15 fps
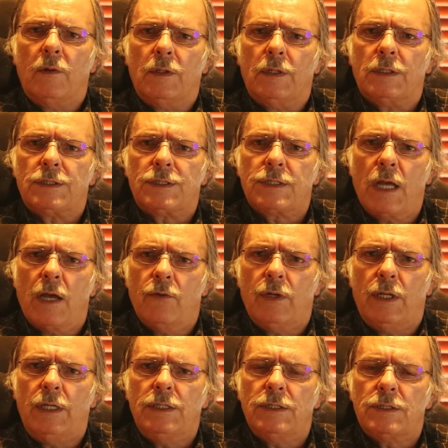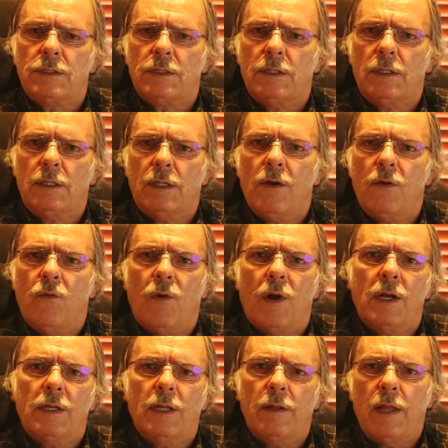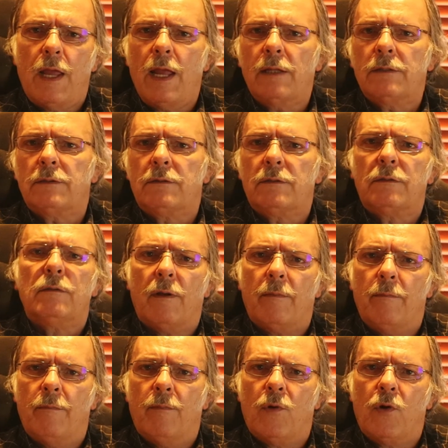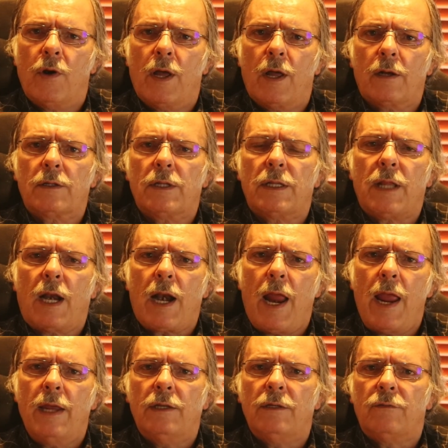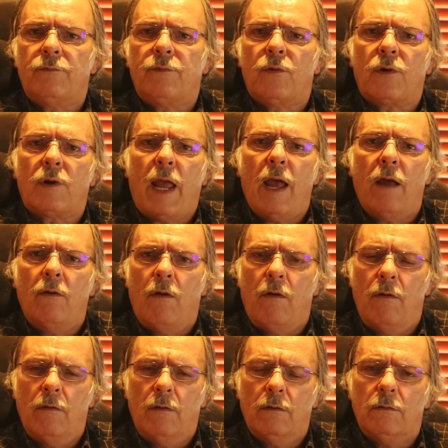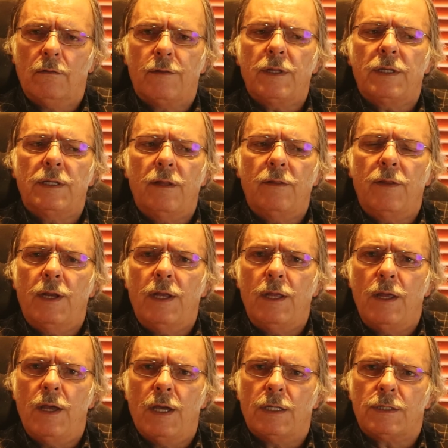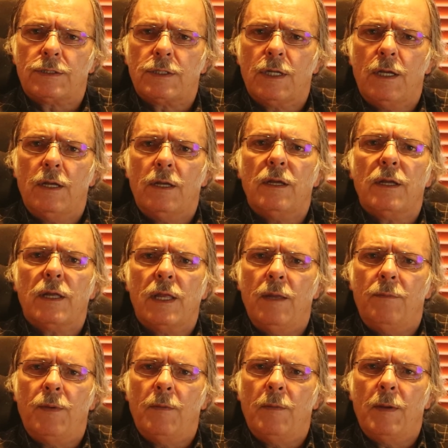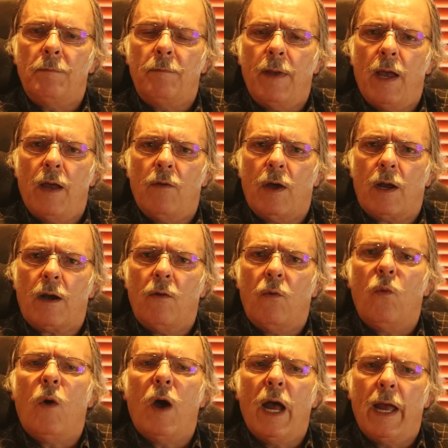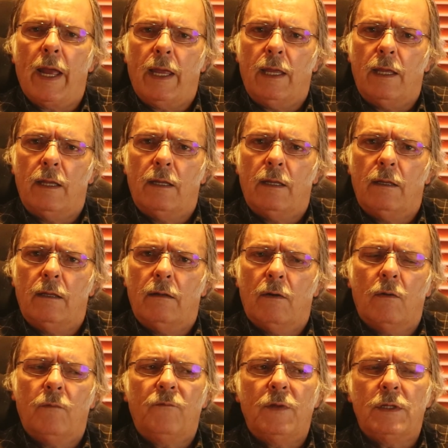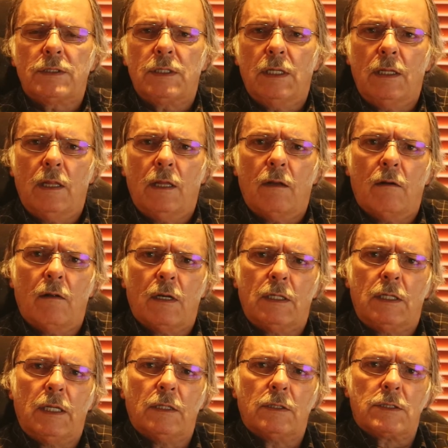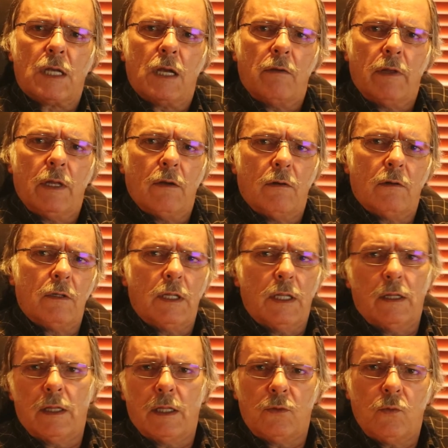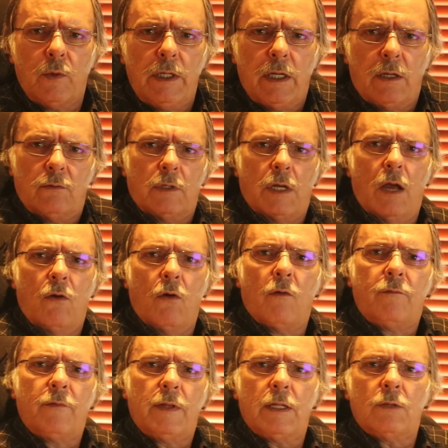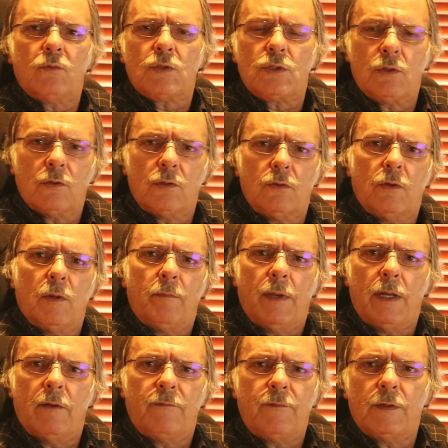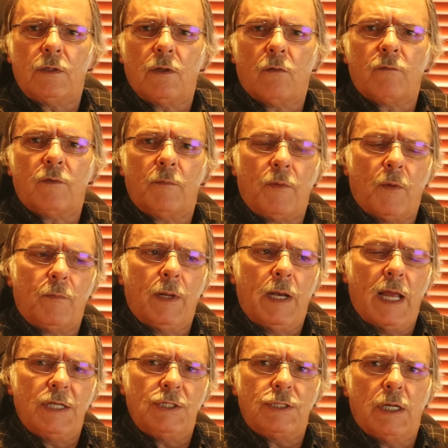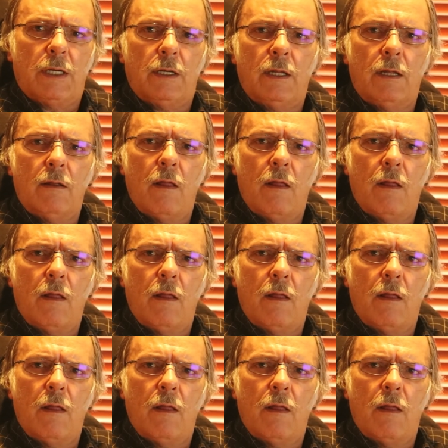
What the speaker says: the Saudis wanted that monarch that reigned for how long? 33 years. Keep him in power. Why? Obviously there are deals going on there that we don't know of, and that was not to the benefit of the population.